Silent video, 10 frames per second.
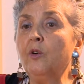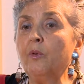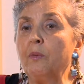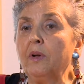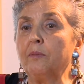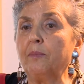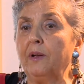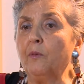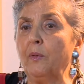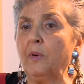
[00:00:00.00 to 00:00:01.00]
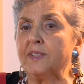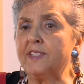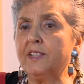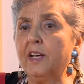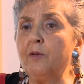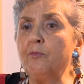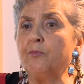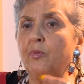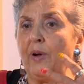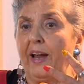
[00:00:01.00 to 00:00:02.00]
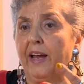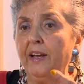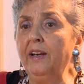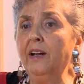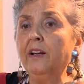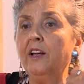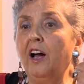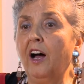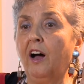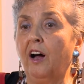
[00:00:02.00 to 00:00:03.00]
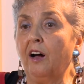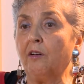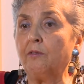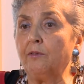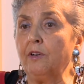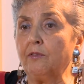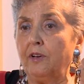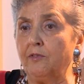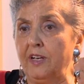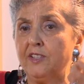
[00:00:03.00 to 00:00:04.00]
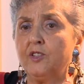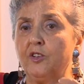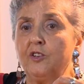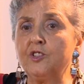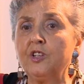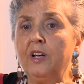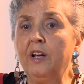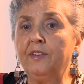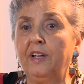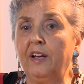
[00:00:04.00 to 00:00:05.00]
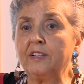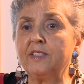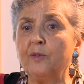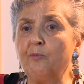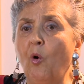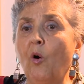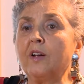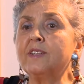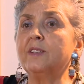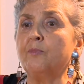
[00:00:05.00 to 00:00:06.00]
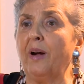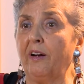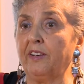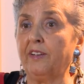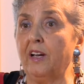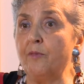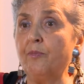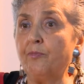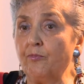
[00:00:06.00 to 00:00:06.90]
we will see brain research that supports the paradigm.